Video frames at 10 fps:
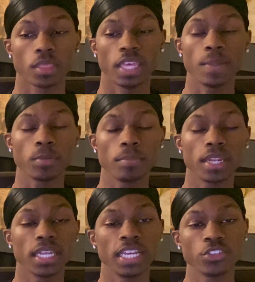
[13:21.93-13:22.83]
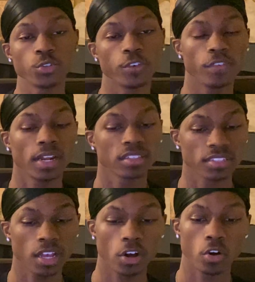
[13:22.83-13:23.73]
implement it into your fighting
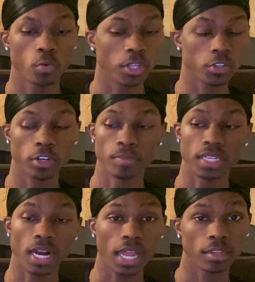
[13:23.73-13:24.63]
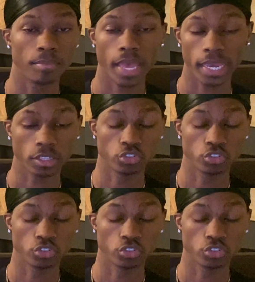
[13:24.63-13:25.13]
style, whether it be holla back,